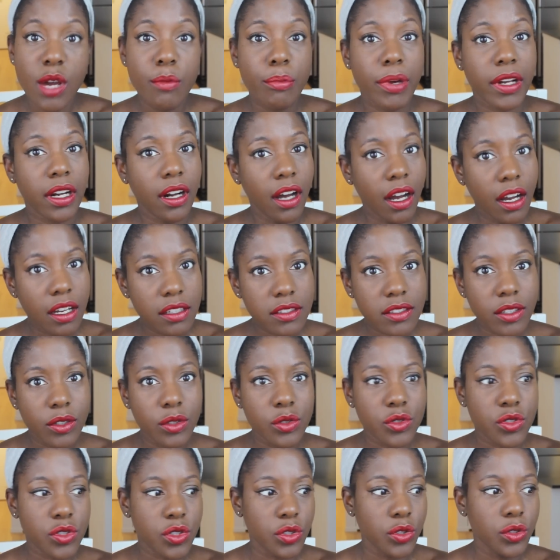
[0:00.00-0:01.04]
but
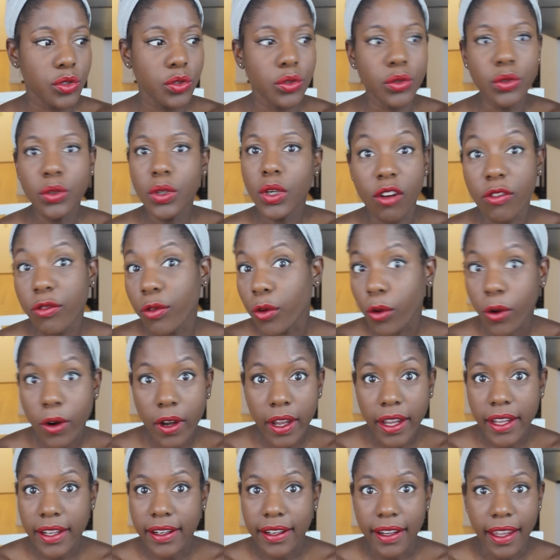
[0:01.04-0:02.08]
also to
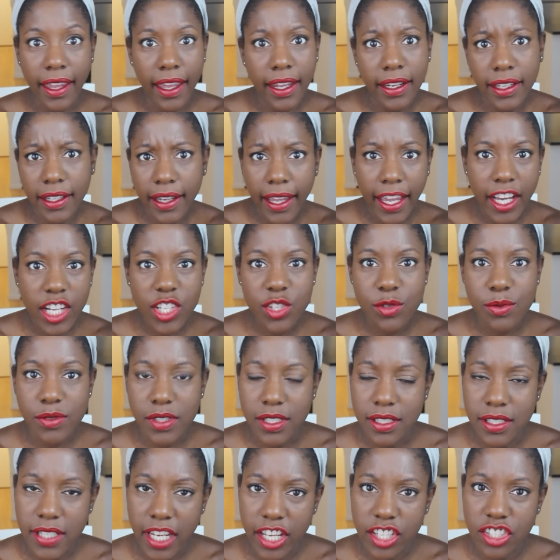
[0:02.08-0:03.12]
avoid any
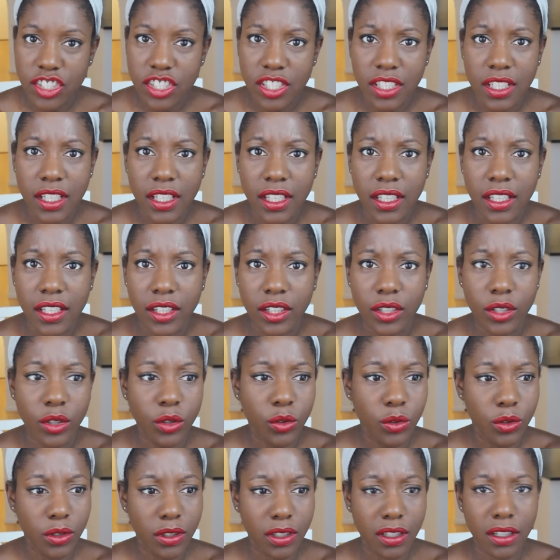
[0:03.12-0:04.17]
extra attention
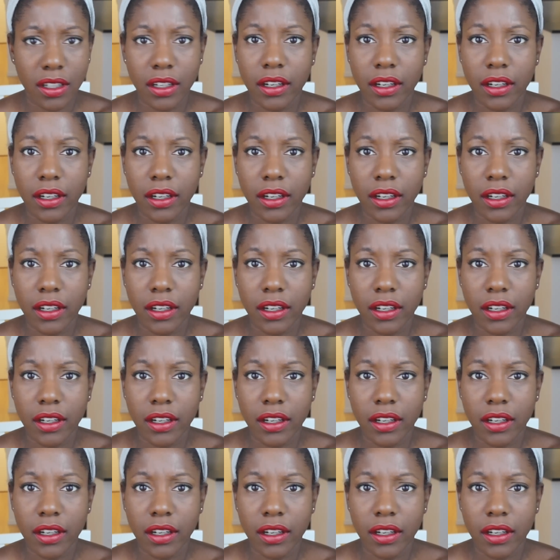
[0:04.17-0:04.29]
or